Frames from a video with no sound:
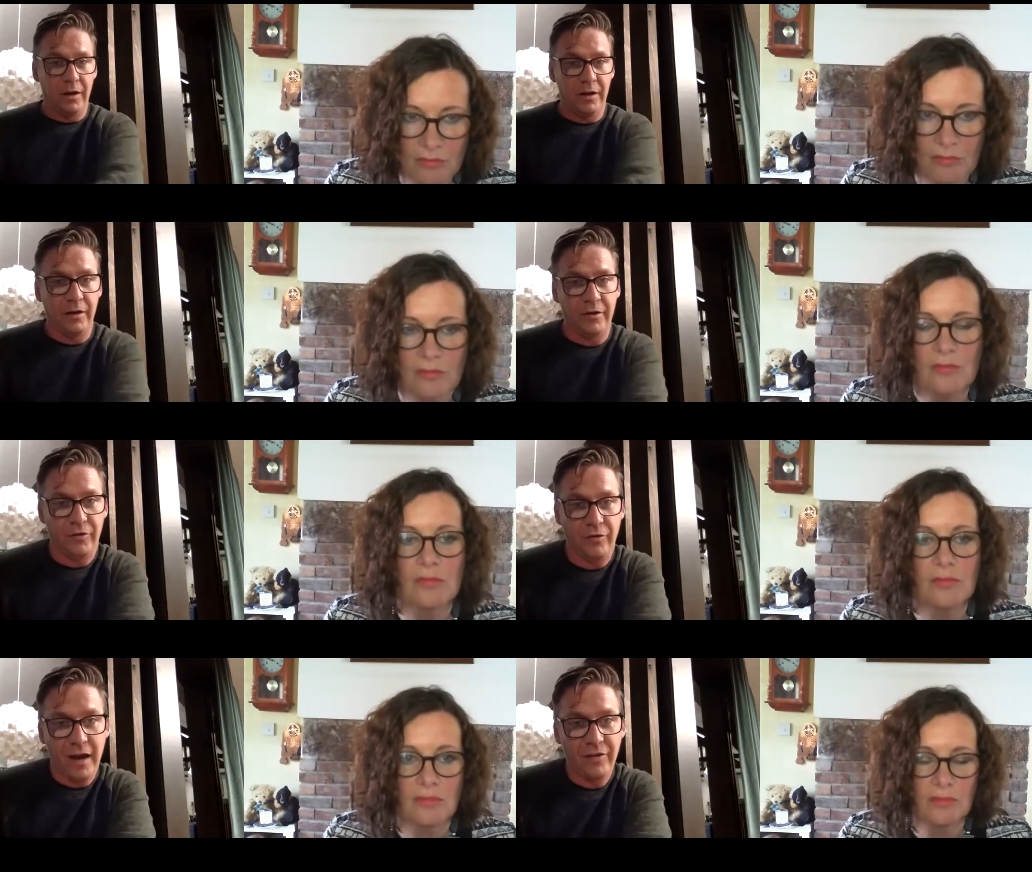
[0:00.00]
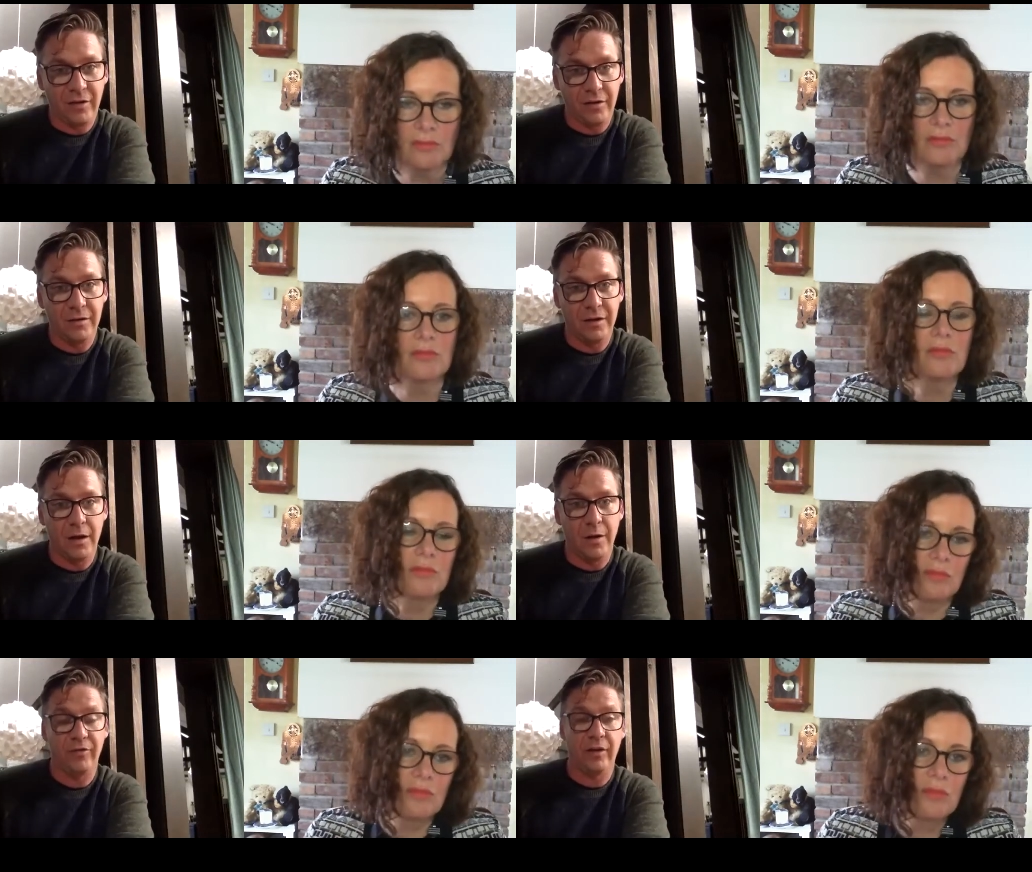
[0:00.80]
Speaker 1: in the other direction. You
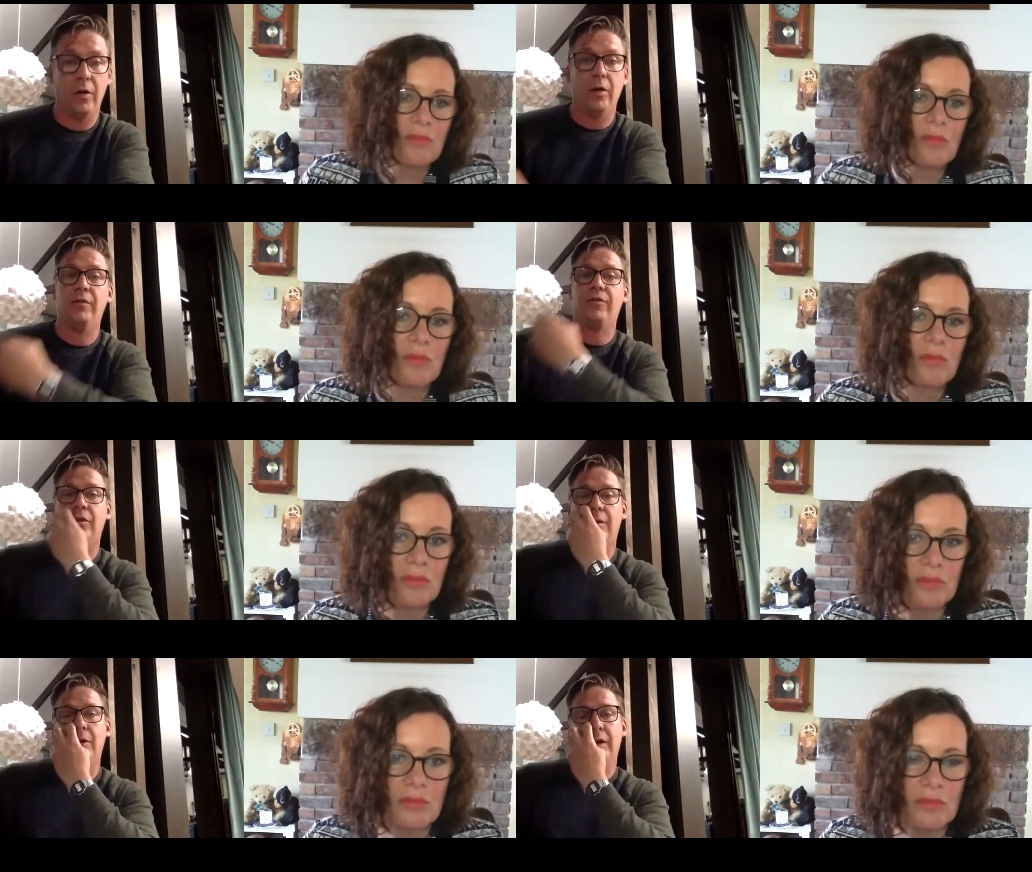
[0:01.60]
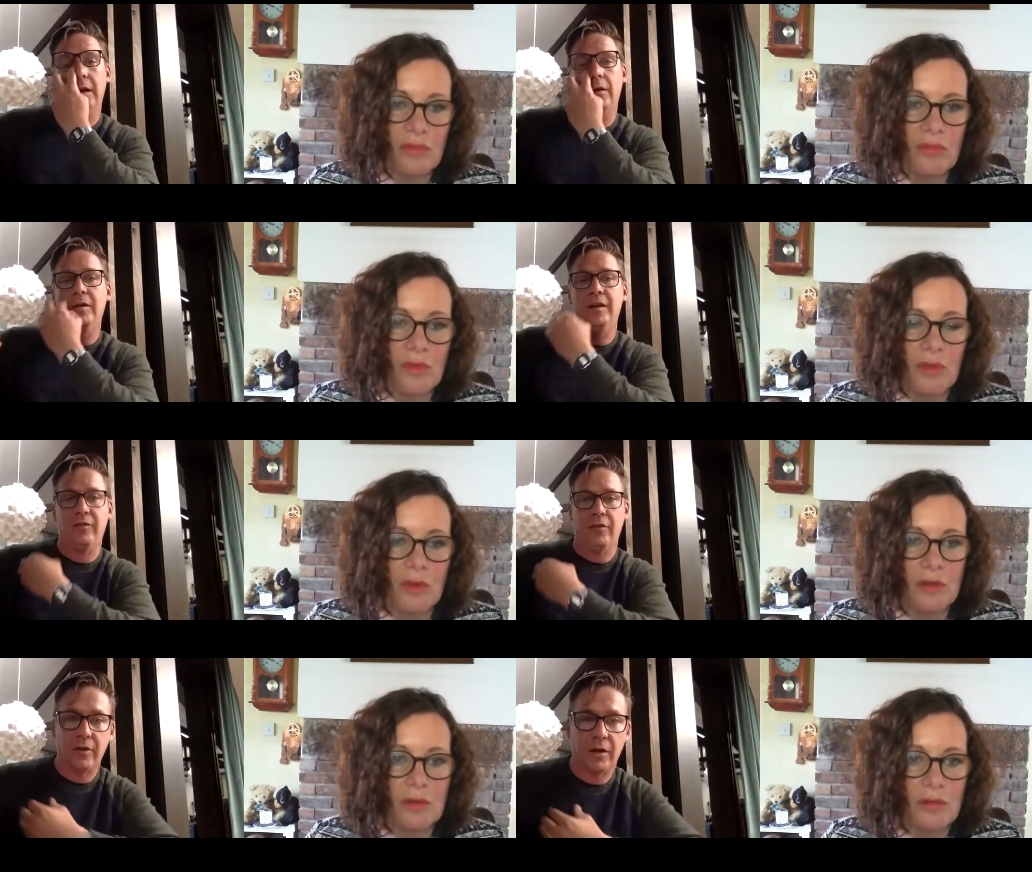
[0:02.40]
know, it's like all of a sudden I'm looking at all
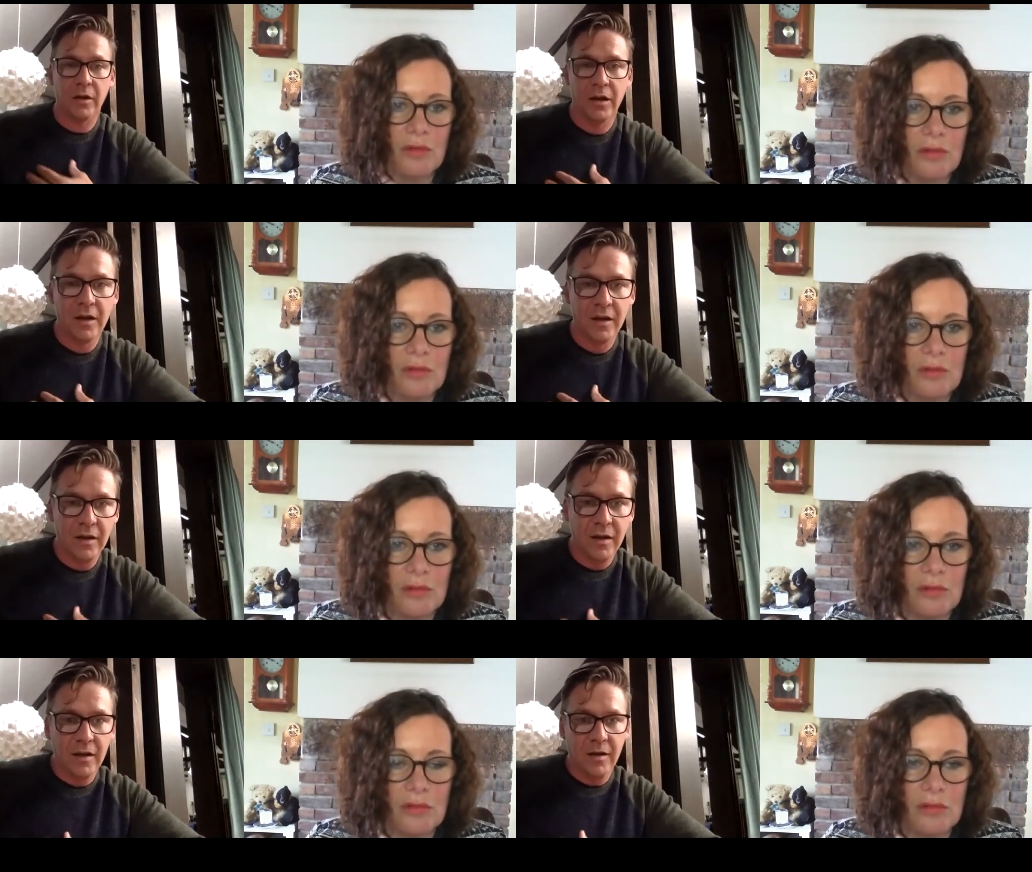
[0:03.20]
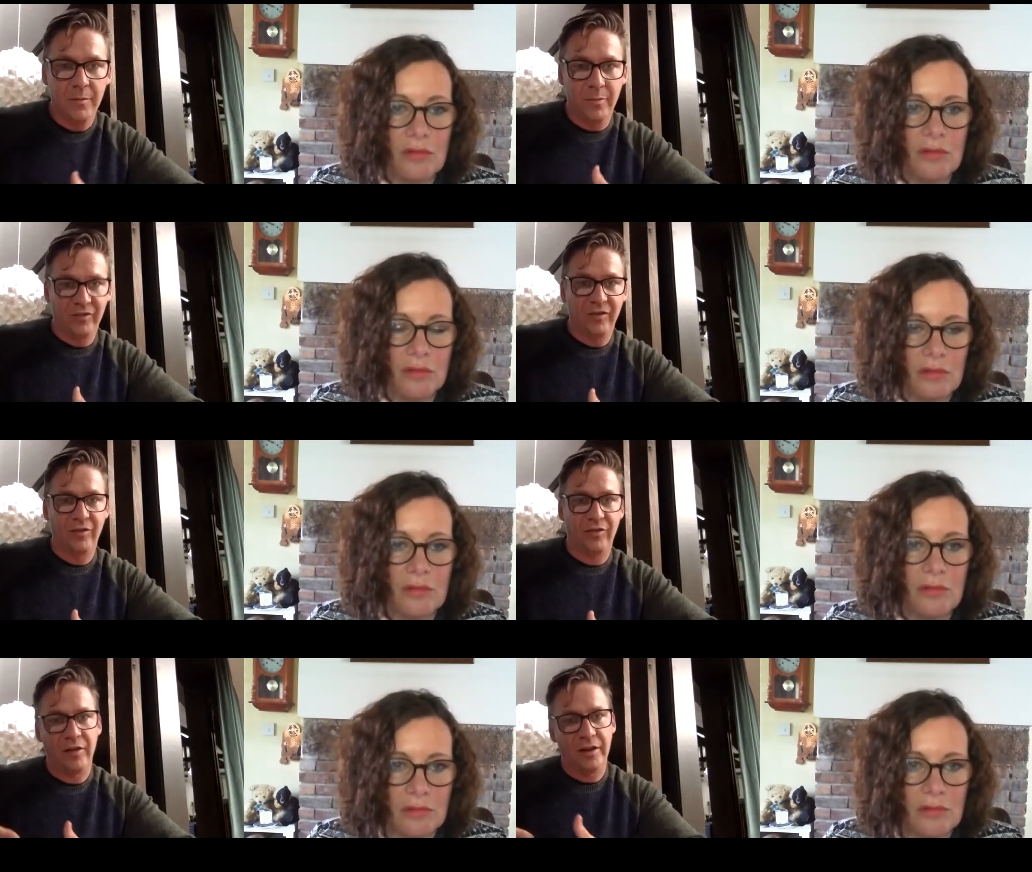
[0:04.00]
these other
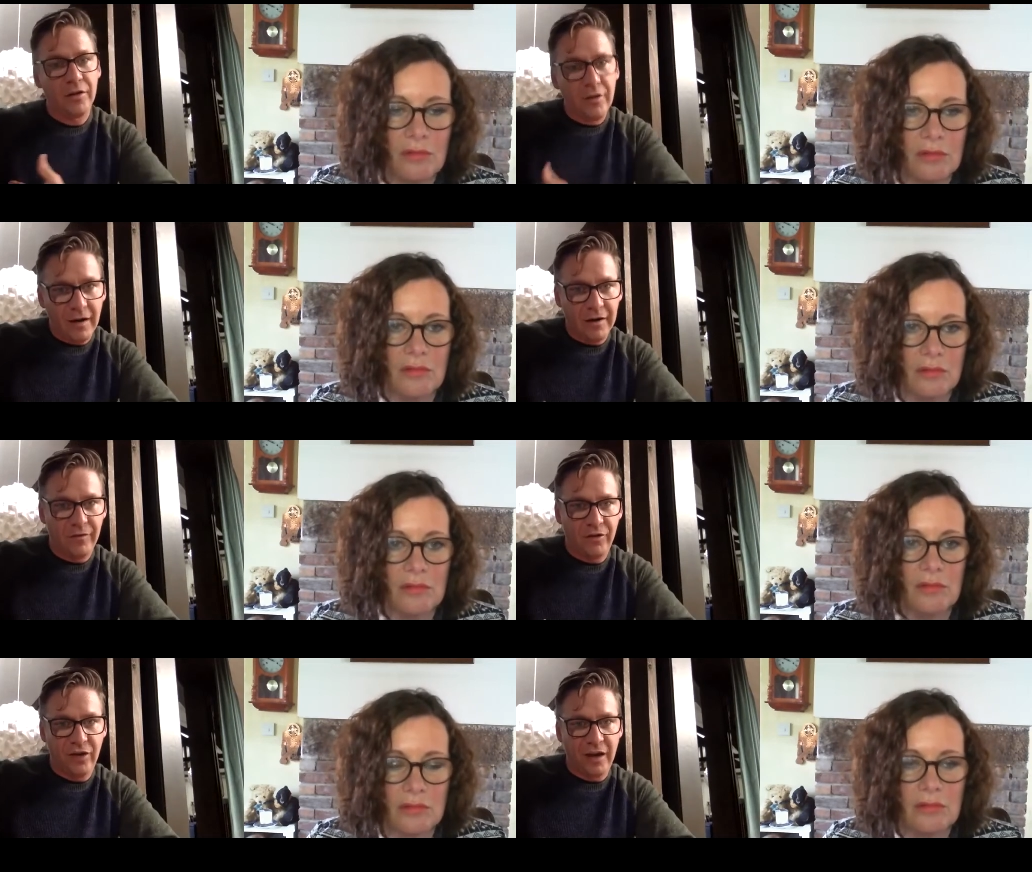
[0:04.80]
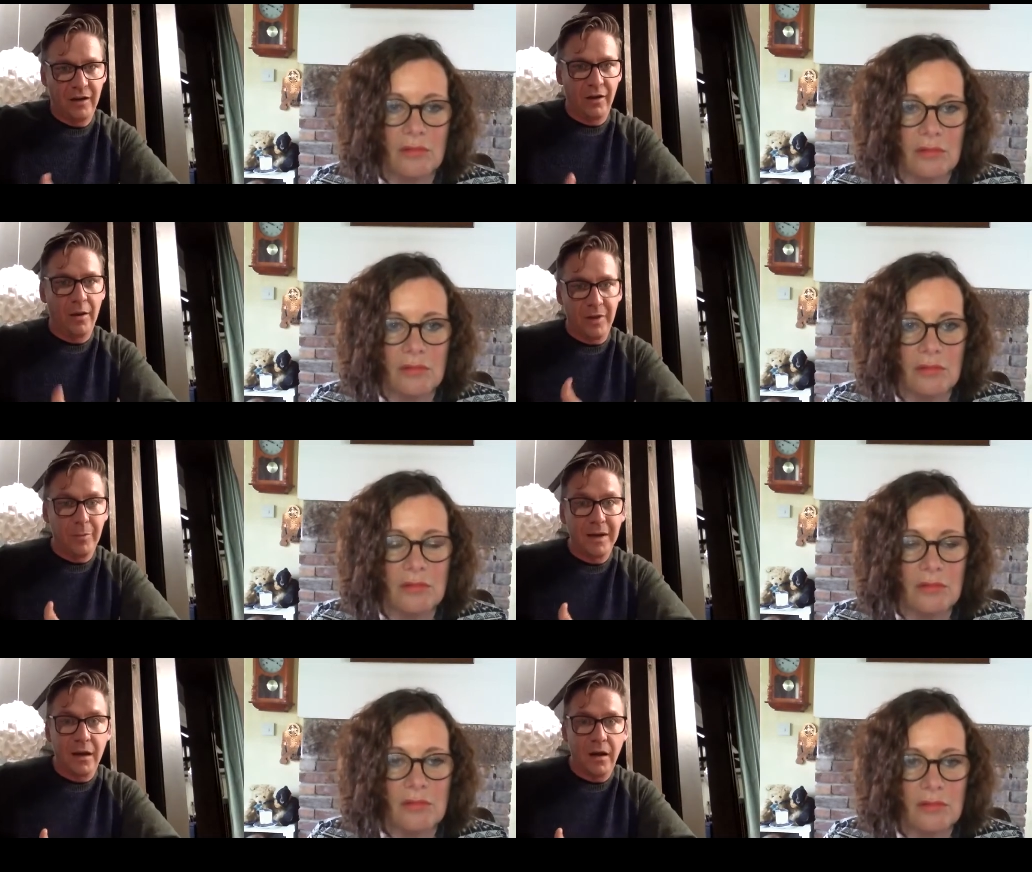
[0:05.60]
businesses on the other end of the chain that I'm in the
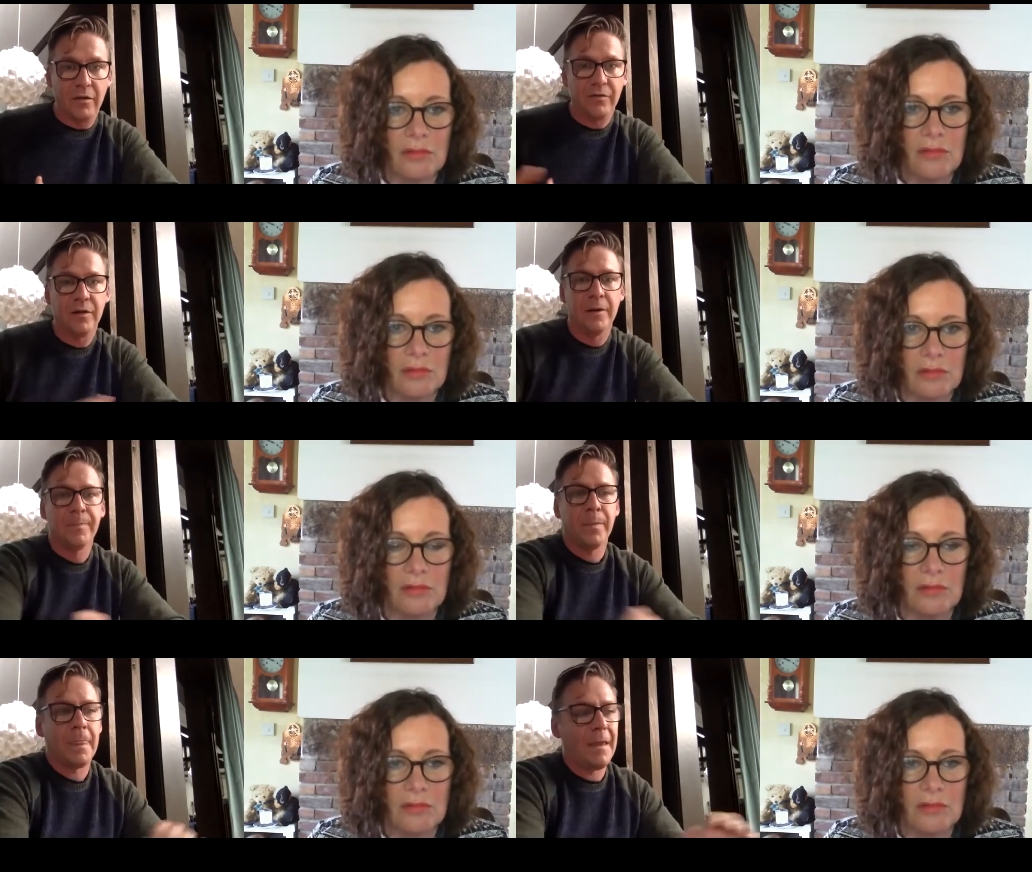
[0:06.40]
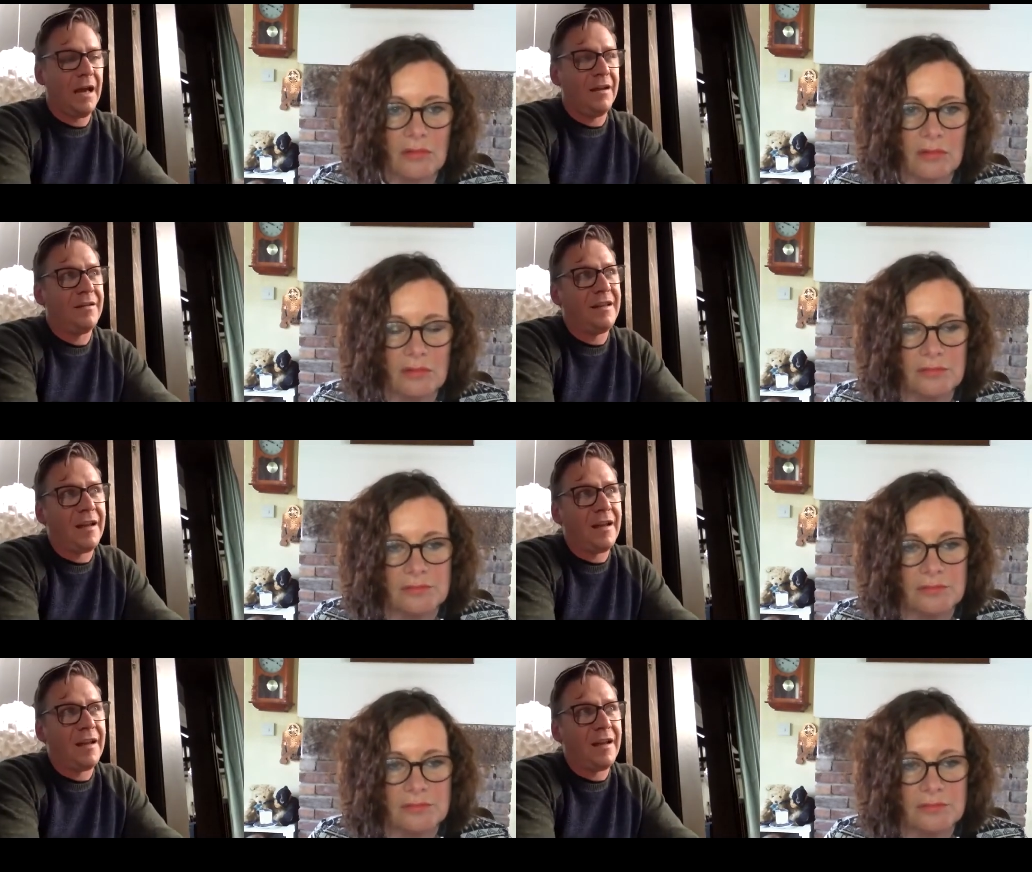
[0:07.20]
middle of and that